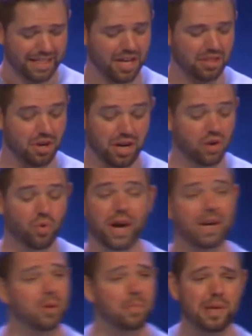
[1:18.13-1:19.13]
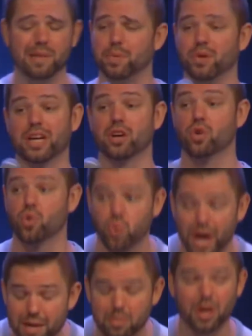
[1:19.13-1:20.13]
they're incredible people,
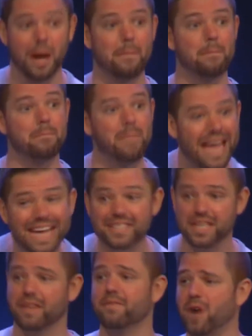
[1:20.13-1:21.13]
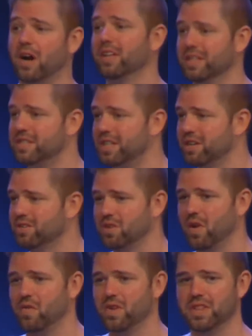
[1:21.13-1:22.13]
incredible, amazing
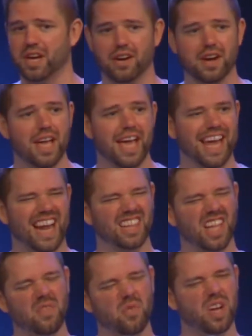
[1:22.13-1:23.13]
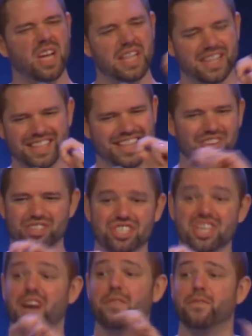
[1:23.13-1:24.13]
volunteers over there. And I love what, they're
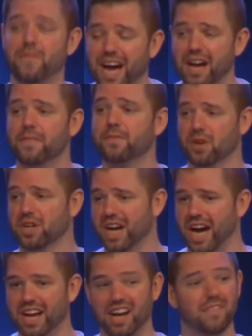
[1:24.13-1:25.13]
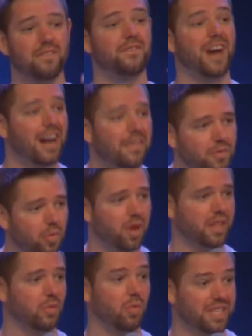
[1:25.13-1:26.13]
just on fire for God, on fire for
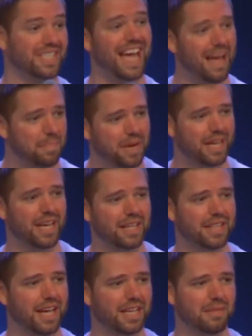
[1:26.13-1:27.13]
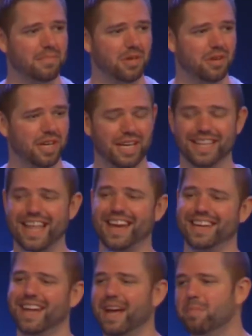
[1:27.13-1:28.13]
what, what is happening in that community, in
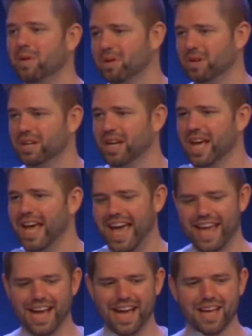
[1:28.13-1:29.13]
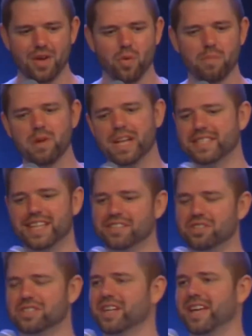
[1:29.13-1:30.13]
that neighborhood. And We're, it's
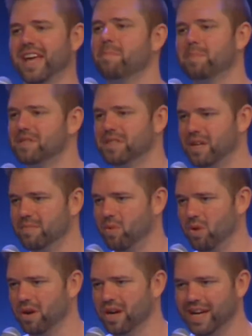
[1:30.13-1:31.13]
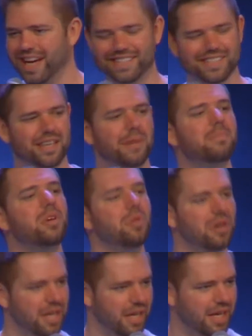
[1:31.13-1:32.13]
not just a campus anymore. It's a
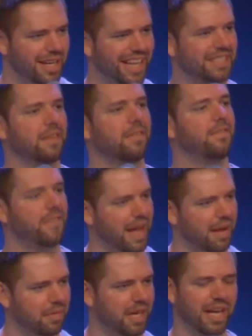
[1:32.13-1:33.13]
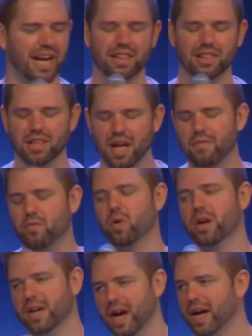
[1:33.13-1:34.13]
community. It's a family. And I love
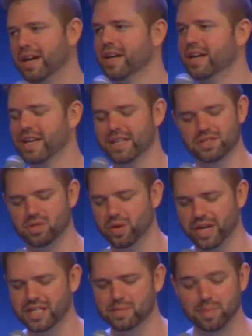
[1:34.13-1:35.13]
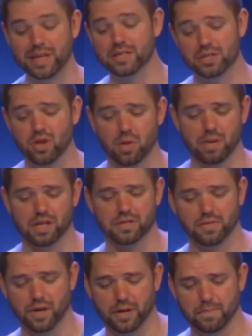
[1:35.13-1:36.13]
what God is doing. It's been so
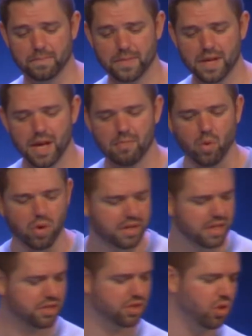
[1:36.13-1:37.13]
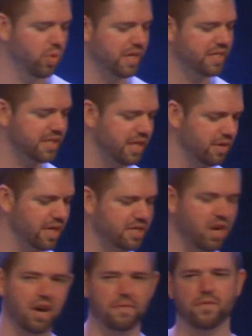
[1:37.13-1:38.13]
much fun. But we're in this two-week
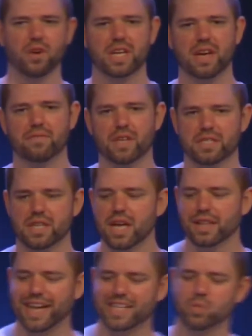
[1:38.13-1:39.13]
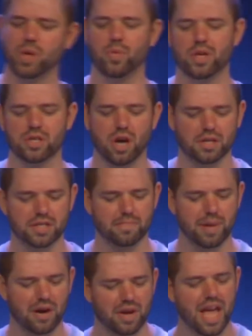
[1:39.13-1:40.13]
series on forgiveness. Last week we talked
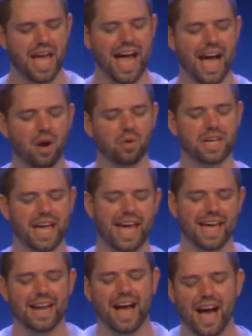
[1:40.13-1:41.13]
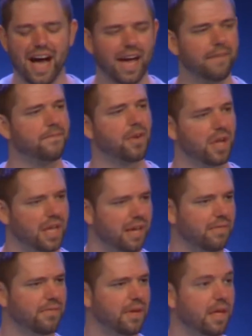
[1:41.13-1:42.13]
about how can I
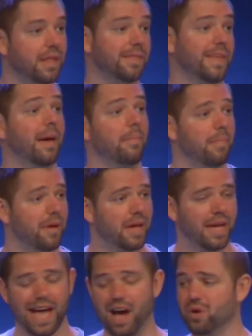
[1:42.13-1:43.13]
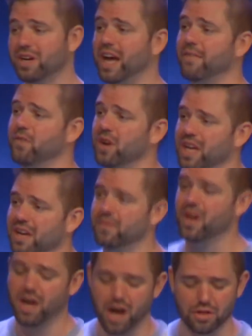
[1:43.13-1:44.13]
forgive them? How can I
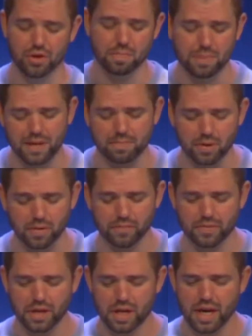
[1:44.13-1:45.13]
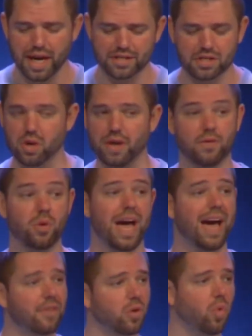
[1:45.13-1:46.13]
forgive other people? And so if you
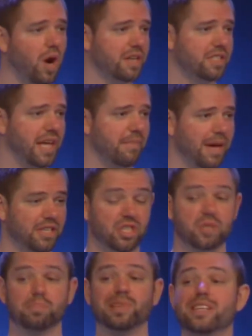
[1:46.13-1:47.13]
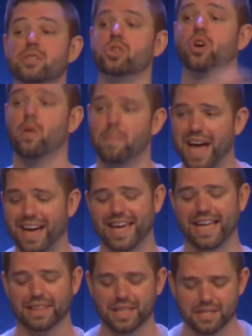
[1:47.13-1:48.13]
haven't watched that message, please go
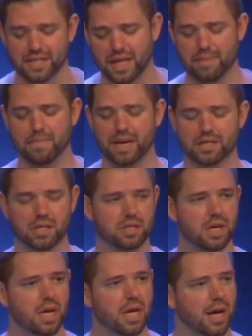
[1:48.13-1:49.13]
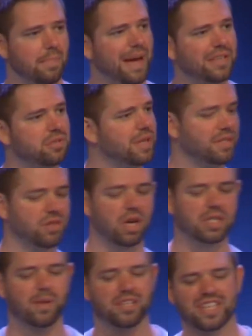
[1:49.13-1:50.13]
back and listen to that message. Uh, Pastor Dan
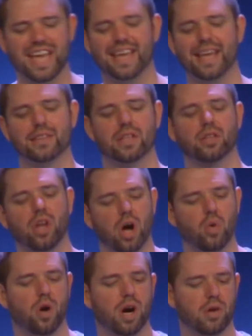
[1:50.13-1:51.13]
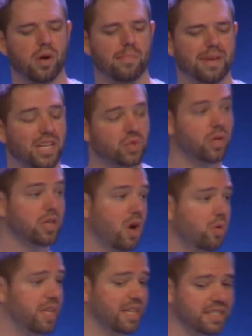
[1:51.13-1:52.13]
talked about taking the long walk around because we
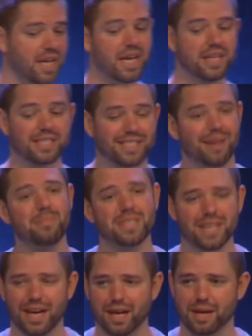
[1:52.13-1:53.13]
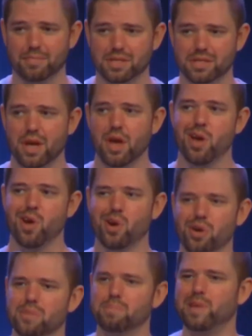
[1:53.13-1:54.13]
know this. Sometimes
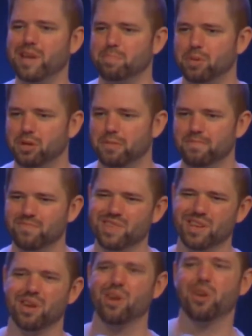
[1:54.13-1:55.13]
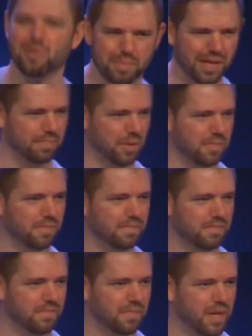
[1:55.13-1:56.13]
hurt people hurt people.
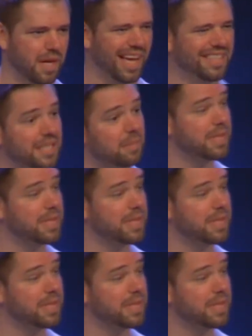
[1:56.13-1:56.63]
And